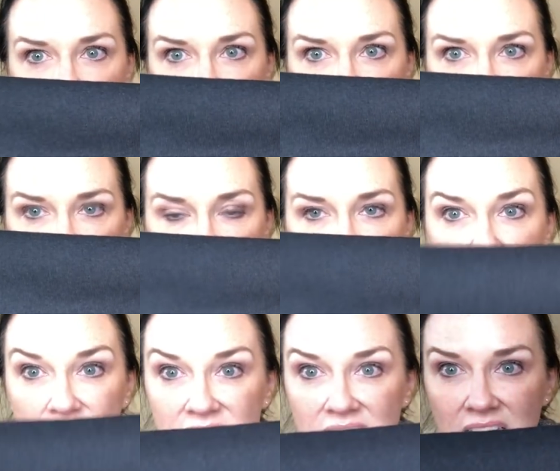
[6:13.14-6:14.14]
almost like a
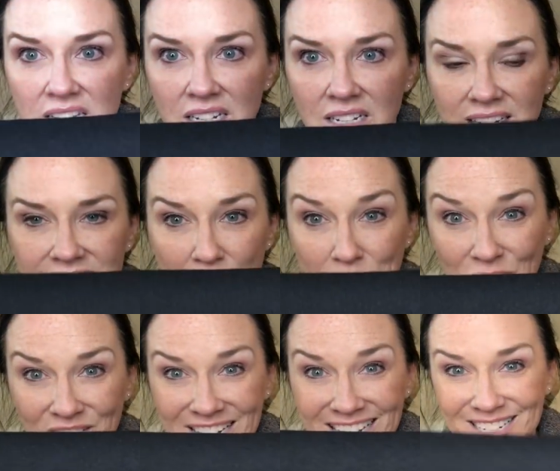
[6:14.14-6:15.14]
ponte type
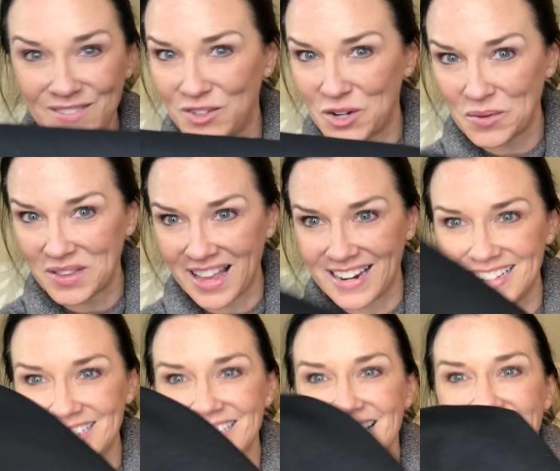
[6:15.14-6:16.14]
of a knit, if you know what that
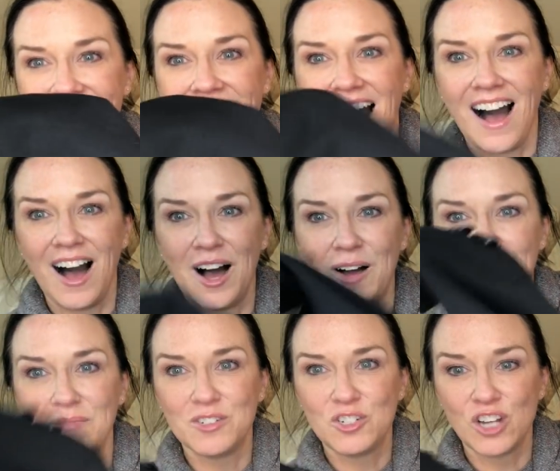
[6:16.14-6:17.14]
is.
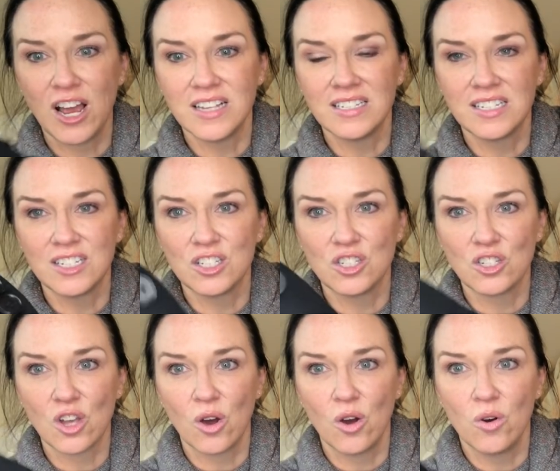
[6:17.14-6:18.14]
Um, just
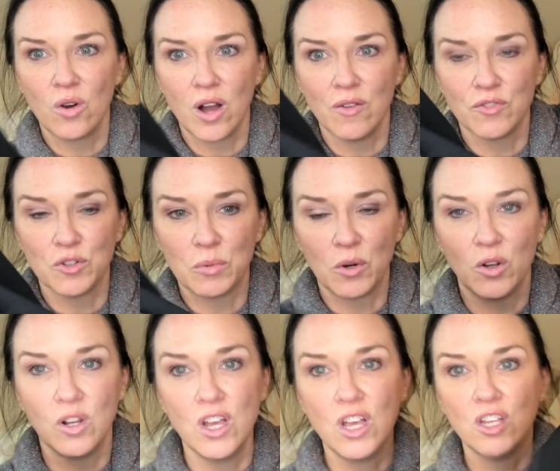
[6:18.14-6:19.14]
so
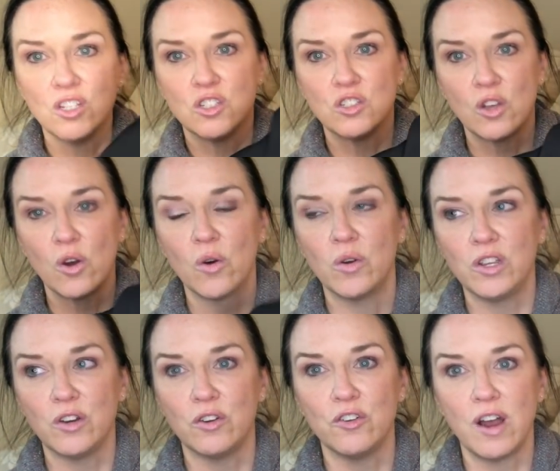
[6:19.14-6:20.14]
comfortable. So, you
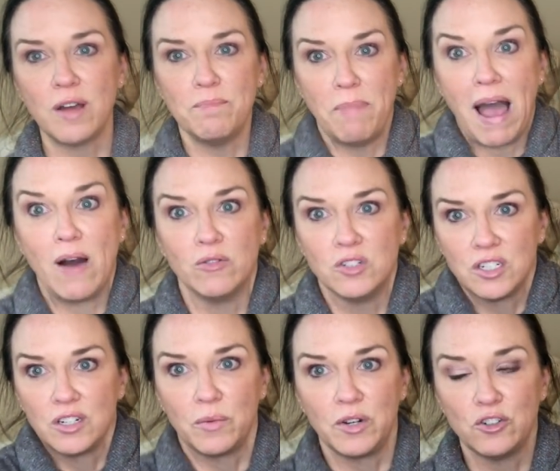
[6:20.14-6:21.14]
know, you're not bound
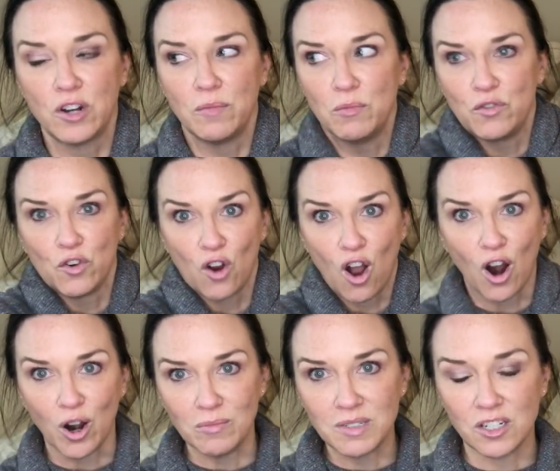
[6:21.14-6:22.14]
when you try to move your
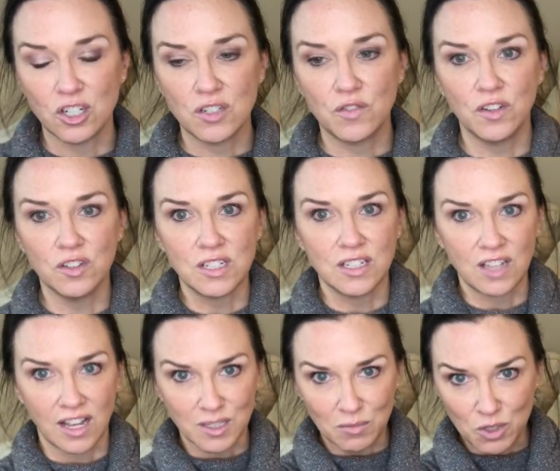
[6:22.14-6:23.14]
arms. It just feels, it's
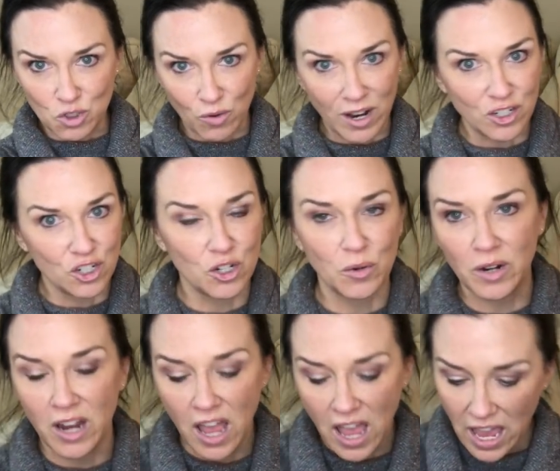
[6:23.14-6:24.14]
got some stretch to
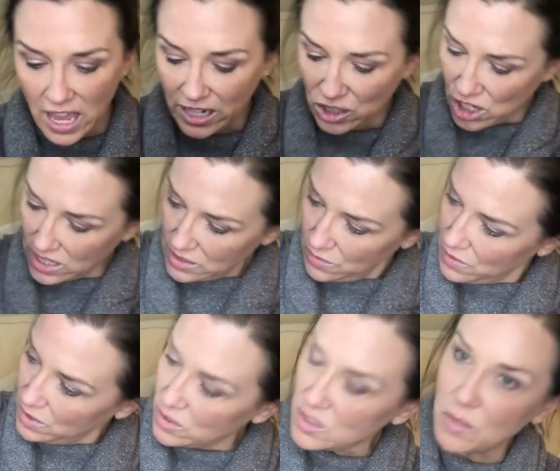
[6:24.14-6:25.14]
it. It just
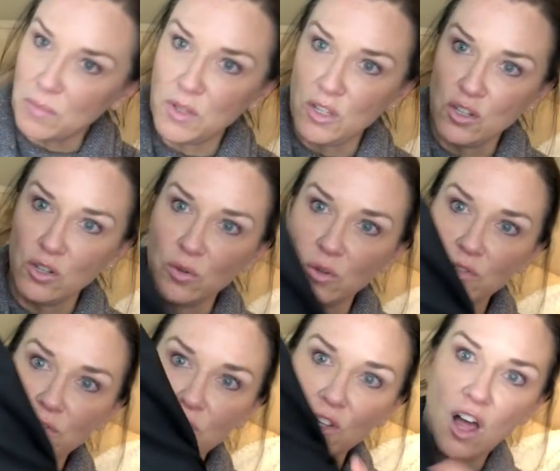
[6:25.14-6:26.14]
feels
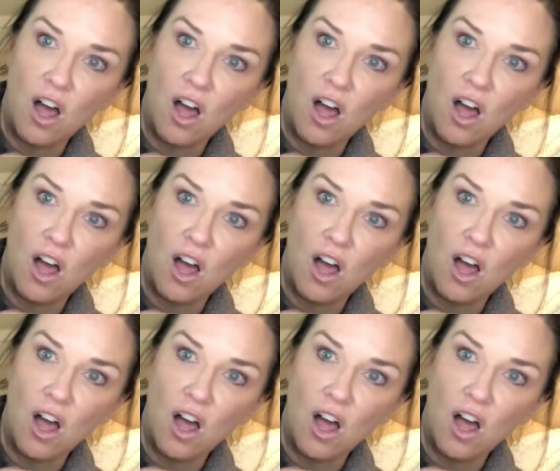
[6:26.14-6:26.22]
beautiful